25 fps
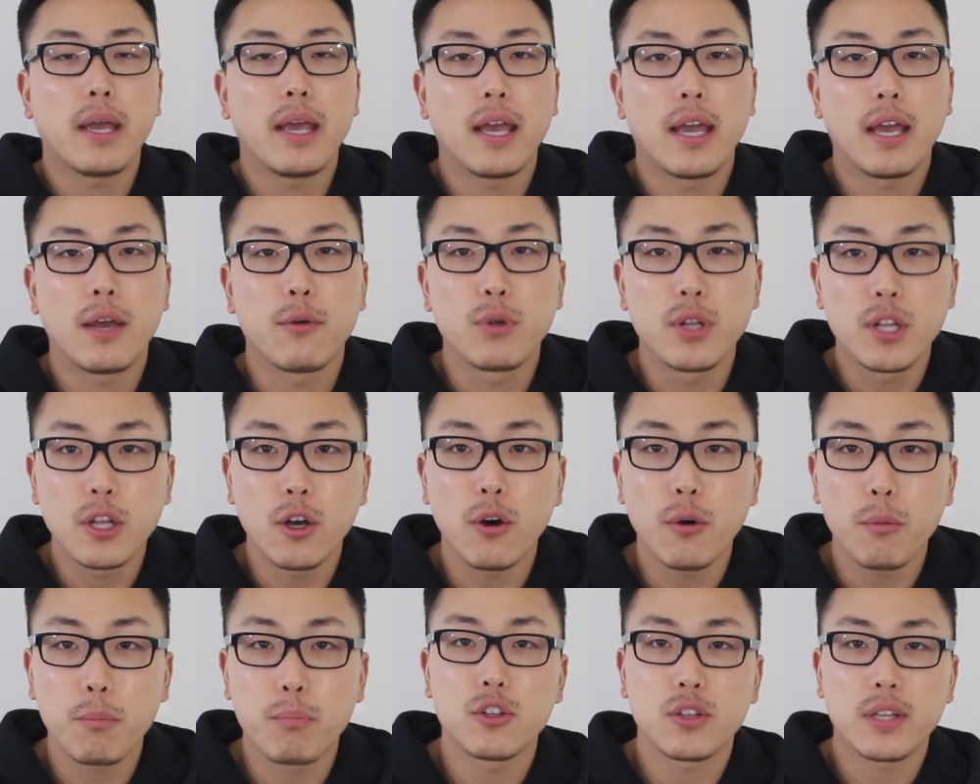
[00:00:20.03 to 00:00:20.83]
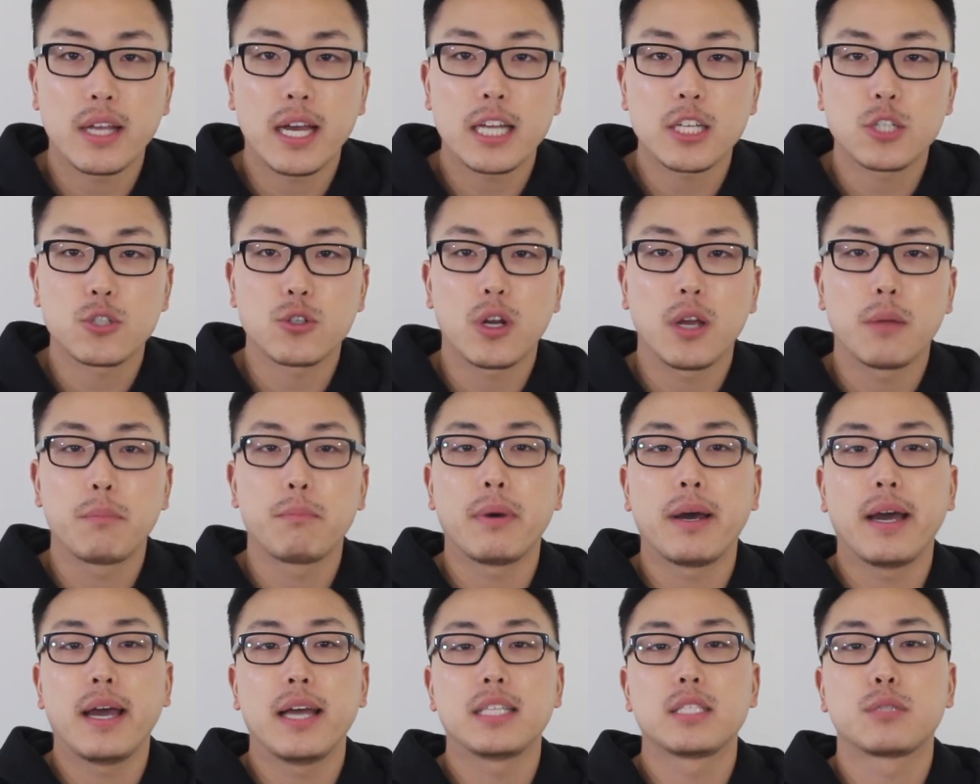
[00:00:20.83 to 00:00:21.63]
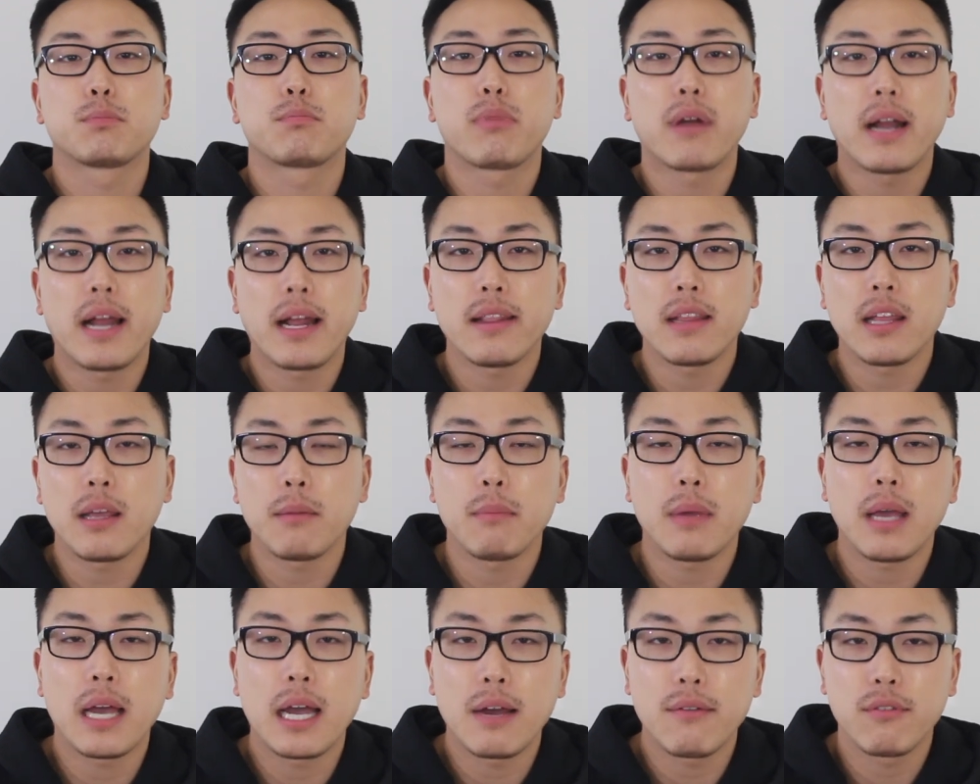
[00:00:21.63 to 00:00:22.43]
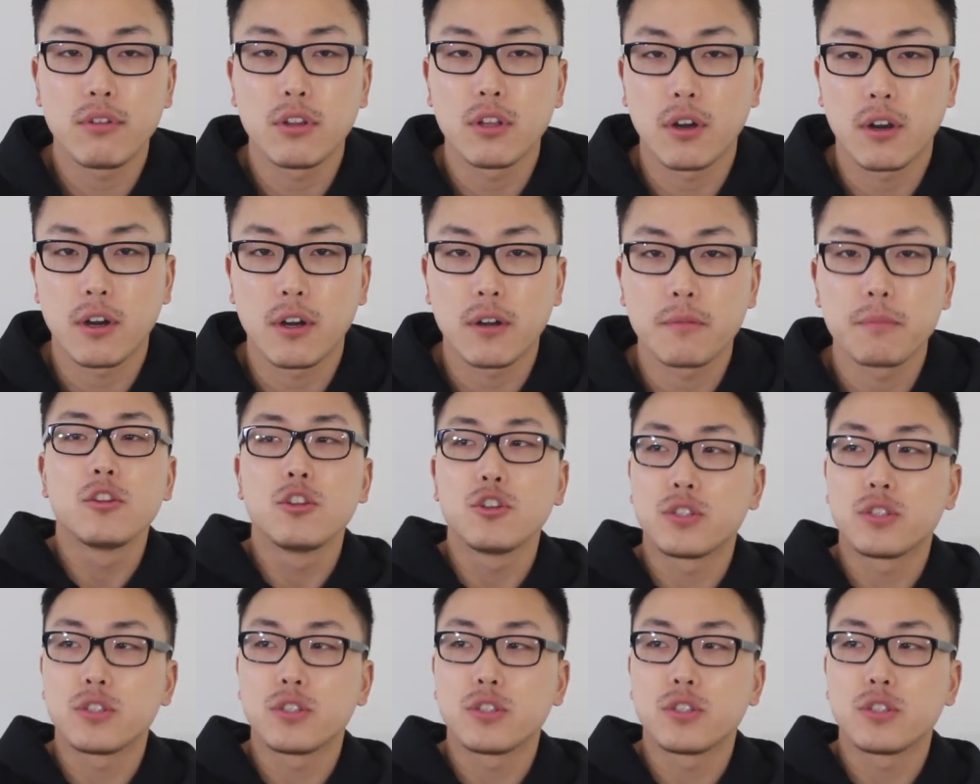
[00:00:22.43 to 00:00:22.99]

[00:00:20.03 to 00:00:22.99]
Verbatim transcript: And we know dutasteride by its brand name Avodart.